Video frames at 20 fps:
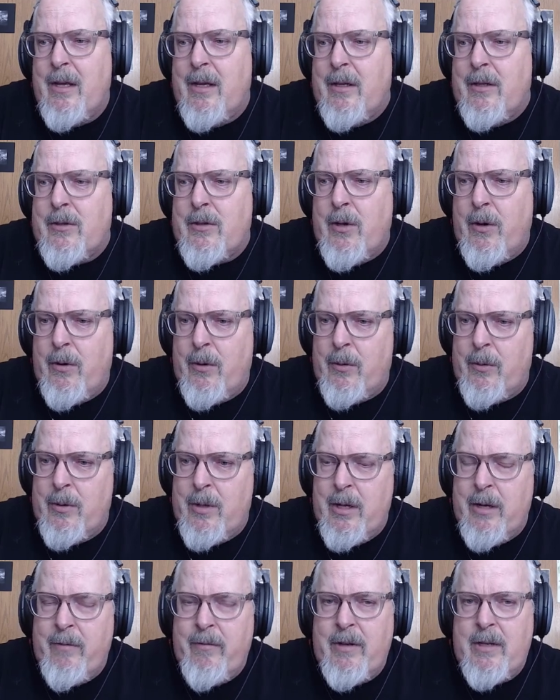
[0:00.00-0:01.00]
So
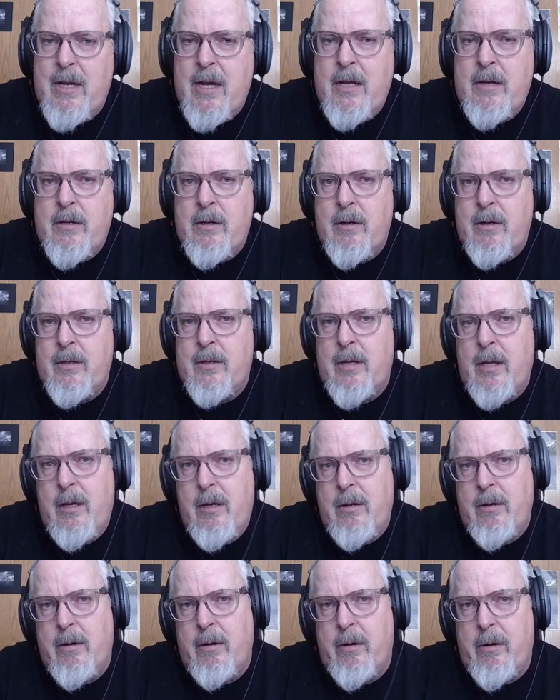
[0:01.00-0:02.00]
the invitation is
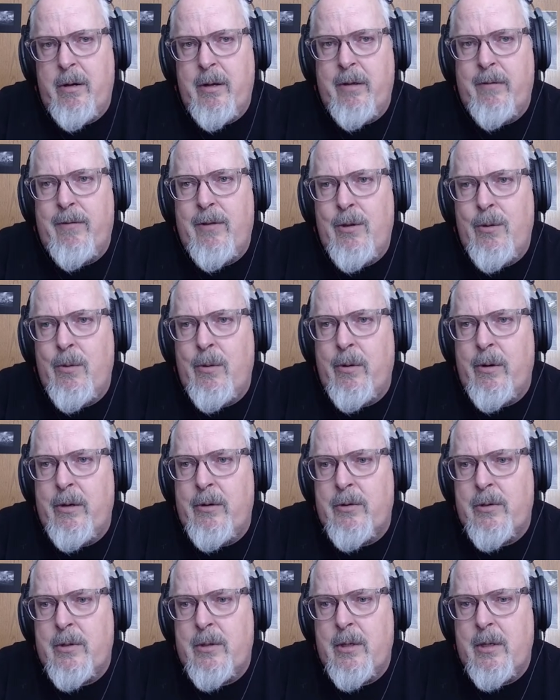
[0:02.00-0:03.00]
here. If you are
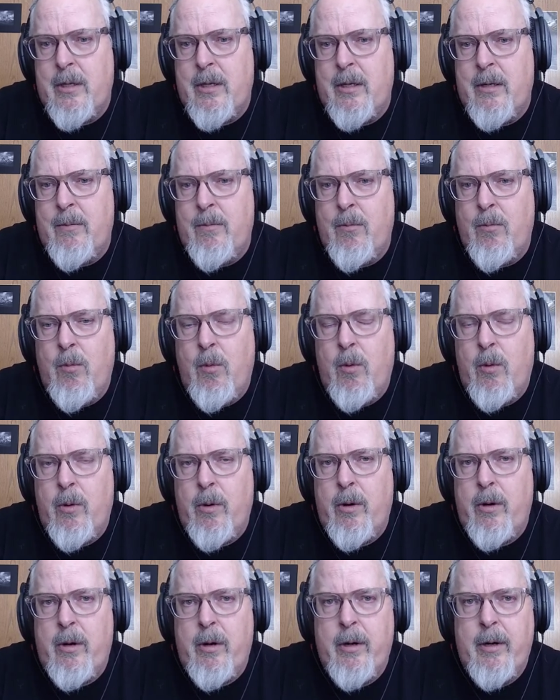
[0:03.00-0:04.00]
interested in
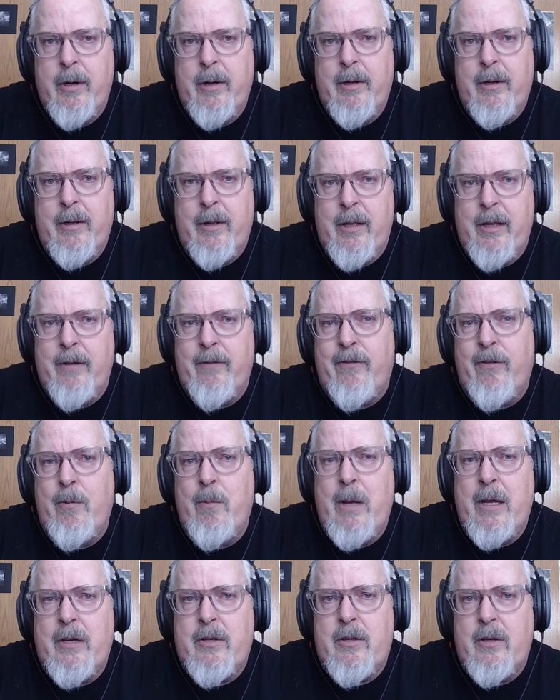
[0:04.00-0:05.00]
more
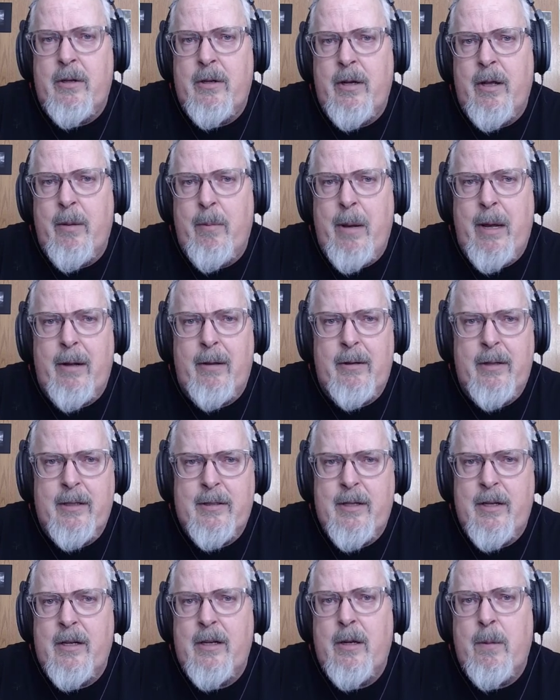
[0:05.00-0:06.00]
information about
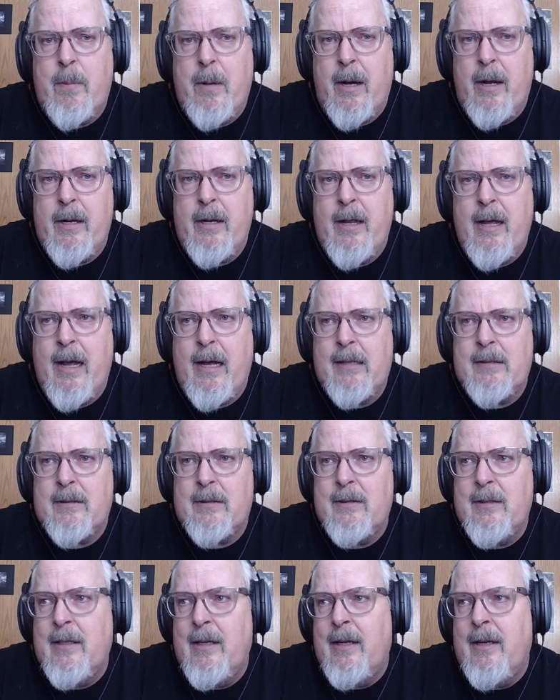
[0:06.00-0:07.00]
listening to
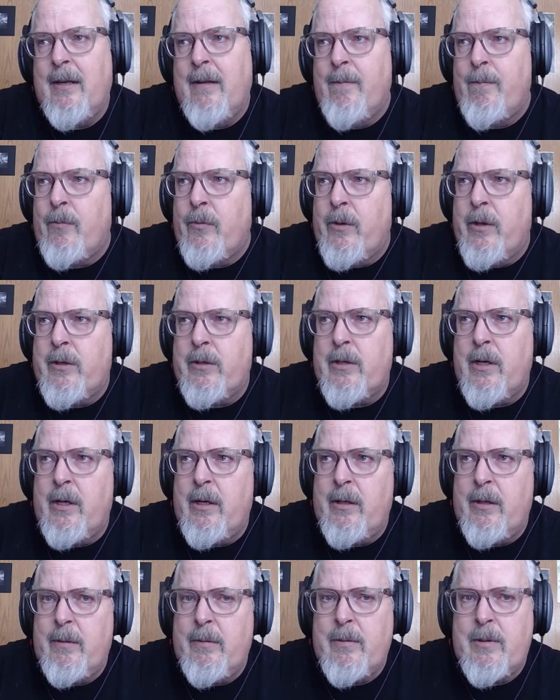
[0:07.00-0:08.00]
podcasts, there's
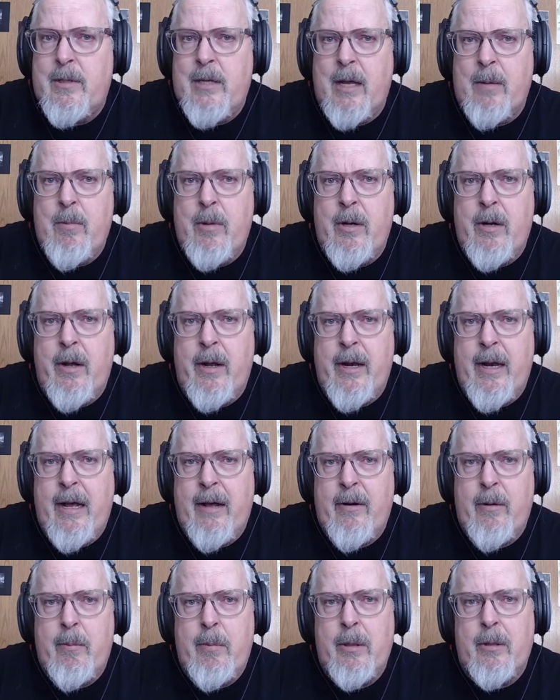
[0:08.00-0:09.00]
a segment on
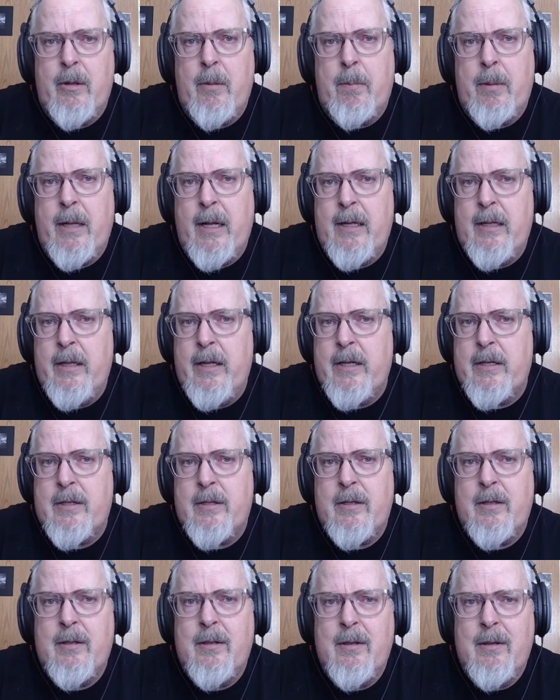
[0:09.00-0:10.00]
how to build a playlist.